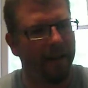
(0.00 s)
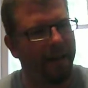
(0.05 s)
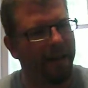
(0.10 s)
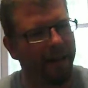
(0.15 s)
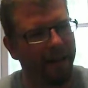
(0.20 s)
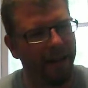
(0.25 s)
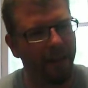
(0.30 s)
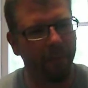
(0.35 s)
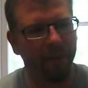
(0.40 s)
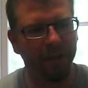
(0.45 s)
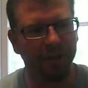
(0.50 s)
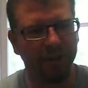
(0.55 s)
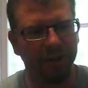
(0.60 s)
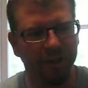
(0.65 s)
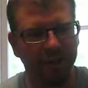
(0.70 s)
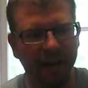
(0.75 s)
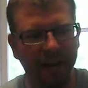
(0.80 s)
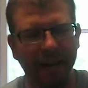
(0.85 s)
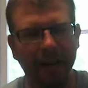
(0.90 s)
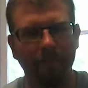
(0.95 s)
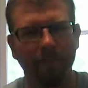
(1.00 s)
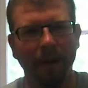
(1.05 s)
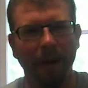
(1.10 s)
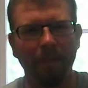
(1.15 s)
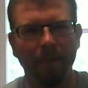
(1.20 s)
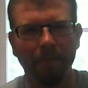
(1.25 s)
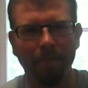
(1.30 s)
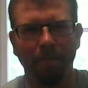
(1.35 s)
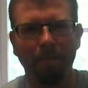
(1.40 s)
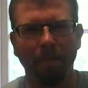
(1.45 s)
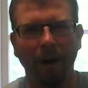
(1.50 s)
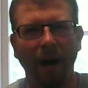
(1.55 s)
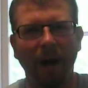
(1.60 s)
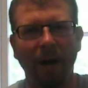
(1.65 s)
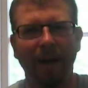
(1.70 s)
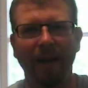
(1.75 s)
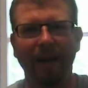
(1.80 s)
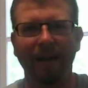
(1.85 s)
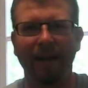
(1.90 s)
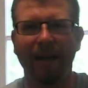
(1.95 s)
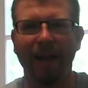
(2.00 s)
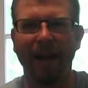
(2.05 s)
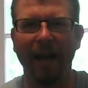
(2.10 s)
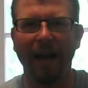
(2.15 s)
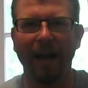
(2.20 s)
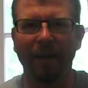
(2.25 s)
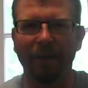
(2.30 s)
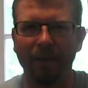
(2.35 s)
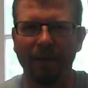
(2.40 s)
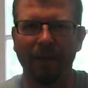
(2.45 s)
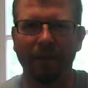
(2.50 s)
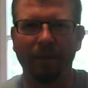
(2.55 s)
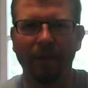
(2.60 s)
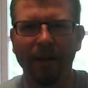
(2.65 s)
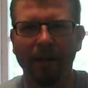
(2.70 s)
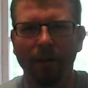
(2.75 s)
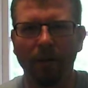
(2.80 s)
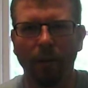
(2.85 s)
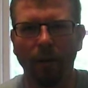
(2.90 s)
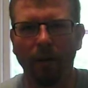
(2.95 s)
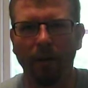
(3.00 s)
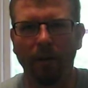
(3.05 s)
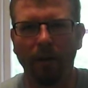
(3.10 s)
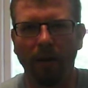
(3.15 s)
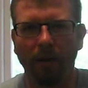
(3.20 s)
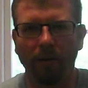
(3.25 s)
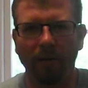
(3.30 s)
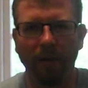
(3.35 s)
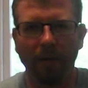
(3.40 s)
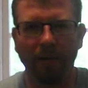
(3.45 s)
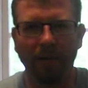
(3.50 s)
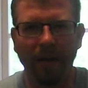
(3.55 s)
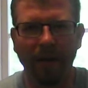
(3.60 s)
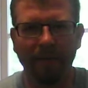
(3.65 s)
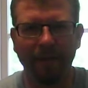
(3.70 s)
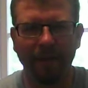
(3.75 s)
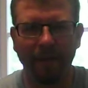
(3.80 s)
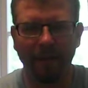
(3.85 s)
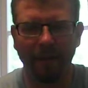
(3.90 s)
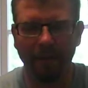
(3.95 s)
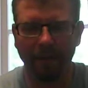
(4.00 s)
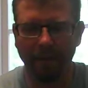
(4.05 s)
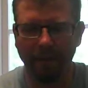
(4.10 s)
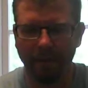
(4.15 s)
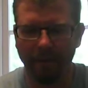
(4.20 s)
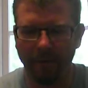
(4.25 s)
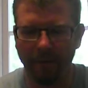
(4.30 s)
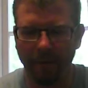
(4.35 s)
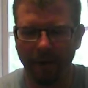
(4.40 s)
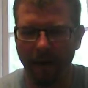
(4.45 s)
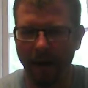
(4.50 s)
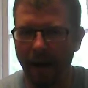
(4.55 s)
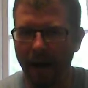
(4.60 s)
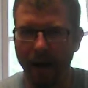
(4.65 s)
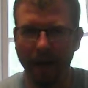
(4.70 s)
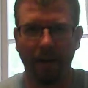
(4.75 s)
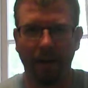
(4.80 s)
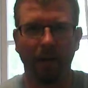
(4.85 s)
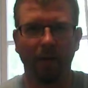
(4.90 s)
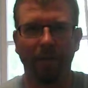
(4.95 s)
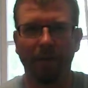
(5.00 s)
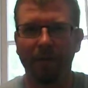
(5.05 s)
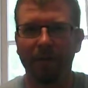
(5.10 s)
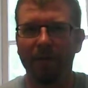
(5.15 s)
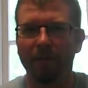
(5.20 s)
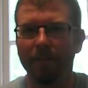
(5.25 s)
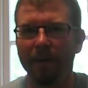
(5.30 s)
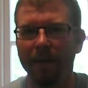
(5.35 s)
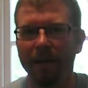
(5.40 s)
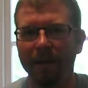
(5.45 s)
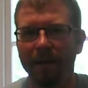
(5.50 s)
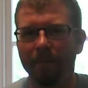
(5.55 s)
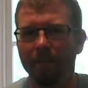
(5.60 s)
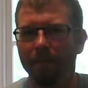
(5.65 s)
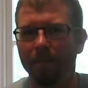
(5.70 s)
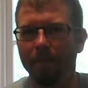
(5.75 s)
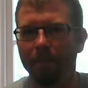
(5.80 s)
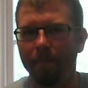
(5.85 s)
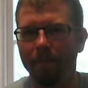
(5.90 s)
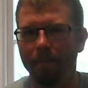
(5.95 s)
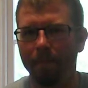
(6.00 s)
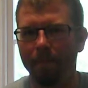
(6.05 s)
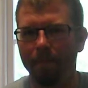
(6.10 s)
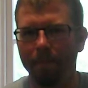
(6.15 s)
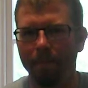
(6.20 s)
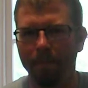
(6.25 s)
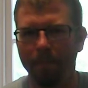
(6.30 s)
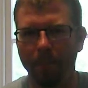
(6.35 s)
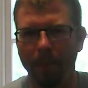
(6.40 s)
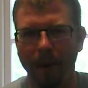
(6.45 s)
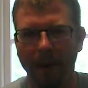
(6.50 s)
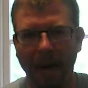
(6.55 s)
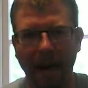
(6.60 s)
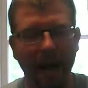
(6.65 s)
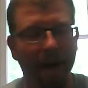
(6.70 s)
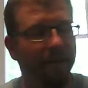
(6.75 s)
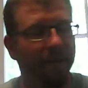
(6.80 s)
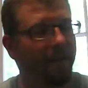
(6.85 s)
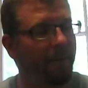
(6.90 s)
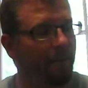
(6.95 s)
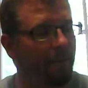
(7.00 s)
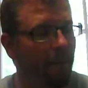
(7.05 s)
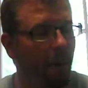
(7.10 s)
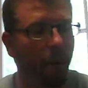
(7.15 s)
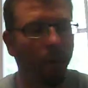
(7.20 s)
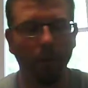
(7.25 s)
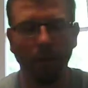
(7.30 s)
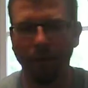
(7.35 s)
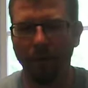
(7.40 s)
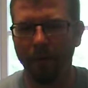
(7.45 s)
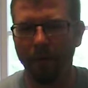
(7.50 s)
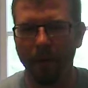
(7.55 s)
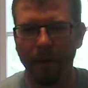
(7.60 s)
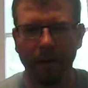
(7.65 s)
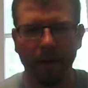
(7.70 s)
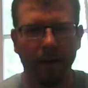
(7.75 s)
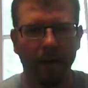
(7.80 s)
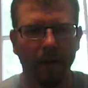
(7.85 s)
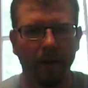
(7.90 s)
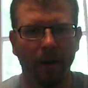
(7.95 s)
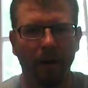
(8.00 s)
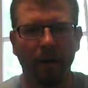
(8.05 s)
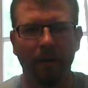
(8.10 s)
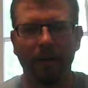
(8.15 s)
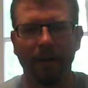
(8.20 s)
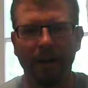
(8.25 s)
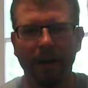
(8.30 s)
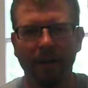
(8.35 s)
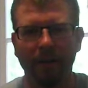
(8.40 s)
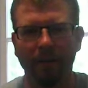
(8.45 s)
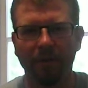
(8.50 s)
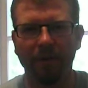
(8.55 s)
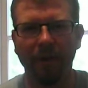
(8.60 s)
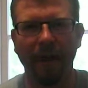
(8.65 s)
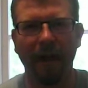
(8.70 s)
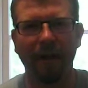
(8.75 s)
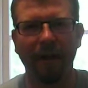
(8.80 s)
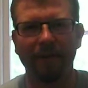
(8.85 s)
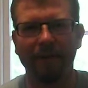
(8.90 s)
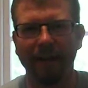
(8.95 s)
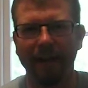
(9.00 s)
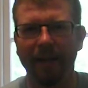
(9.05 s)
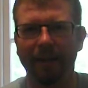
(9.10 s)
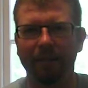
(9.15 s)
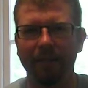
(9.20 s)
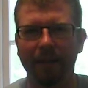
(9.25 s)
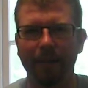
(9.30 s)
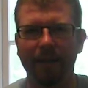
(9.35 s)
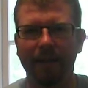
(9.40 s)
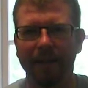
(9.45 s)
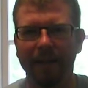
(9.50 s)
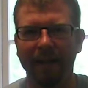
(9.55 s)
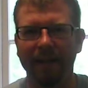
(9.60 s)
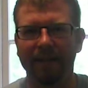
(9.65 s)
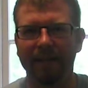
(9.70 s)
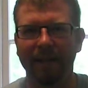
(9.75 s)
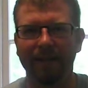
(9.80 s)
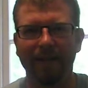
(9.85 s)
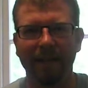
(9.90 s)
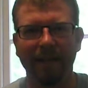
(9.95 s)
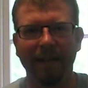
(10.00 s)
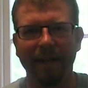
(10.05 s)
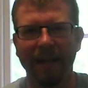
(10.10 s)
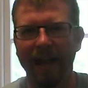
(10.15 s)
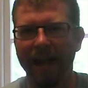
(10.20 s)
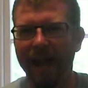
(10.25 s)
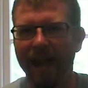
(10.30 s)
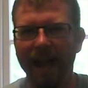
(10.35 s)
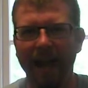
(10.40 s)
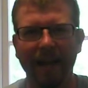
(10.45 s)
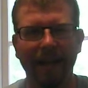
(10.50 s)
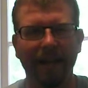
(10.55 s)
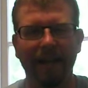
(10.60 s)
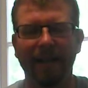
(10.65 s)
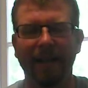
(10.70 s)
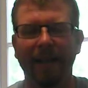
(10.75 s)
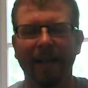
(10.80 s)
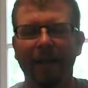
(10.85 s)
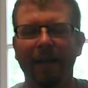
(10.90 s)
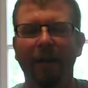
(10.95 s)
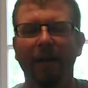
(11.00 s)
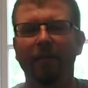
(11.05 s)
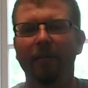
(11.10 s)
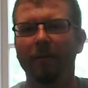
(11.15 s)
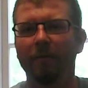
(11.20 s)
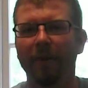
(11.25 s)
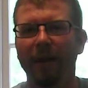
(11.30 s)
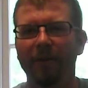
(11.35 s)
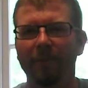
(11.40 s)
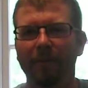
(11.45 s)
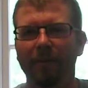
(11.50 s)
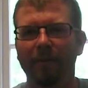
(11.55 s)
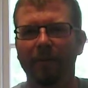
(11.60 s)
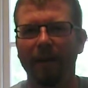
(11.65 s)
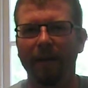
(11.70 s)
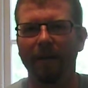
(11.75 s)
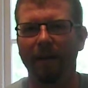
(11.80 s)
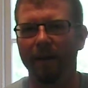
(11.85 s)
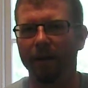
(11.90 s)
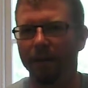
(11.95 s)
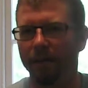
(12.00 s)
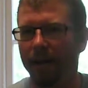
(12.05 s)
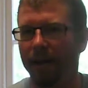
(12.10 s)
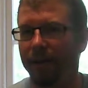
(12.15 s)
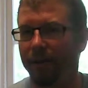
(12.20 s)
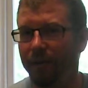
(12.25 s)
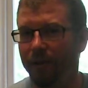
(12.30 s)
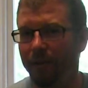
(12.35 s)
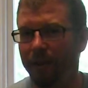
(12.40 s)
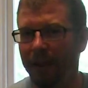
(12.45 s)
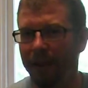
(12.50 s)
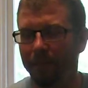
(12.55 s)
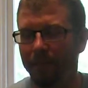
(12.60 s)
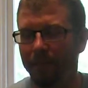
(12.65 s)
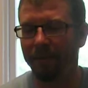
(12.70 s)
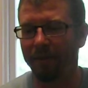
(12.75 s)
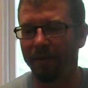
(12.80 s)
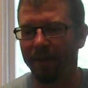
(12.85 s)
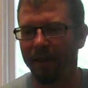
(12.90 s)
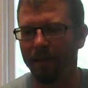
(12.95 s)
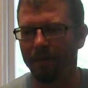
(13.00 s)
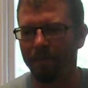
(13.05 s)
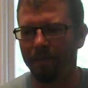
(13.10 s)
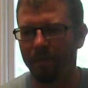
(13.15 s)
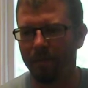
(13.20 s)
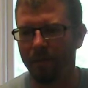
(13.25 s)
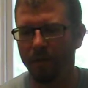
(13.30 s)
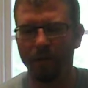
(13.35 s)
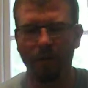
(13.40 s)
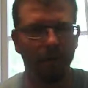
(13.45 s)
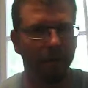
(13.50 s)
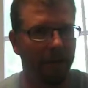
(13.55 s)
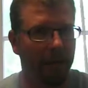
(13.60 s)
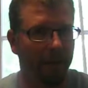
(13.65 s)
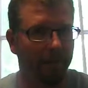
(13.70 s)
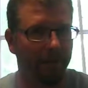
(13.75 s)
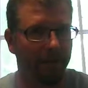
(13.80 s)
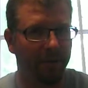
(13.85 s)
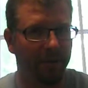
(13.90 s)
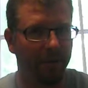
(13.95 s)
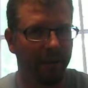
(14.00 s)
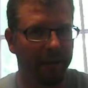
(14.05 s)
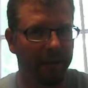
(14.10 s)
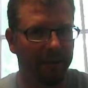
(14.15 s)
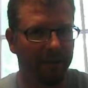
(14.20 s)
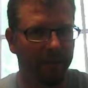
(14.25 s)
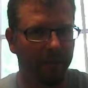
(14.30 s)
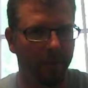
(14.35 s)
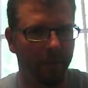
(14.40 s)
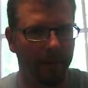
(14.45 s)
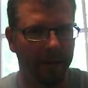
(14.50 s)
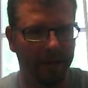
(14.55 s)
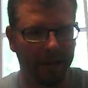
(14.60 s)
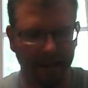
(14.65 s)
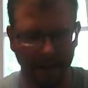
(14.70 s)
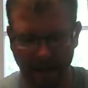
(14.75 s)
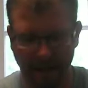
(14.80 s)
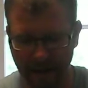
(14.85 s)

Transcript: it would jam up and bind with the recoil of those heavy loads. I don't know if it was me, but having both over the years, I'll take a Remington 870 any day over a Mossberg 500. I do not them. do not miss trading them away.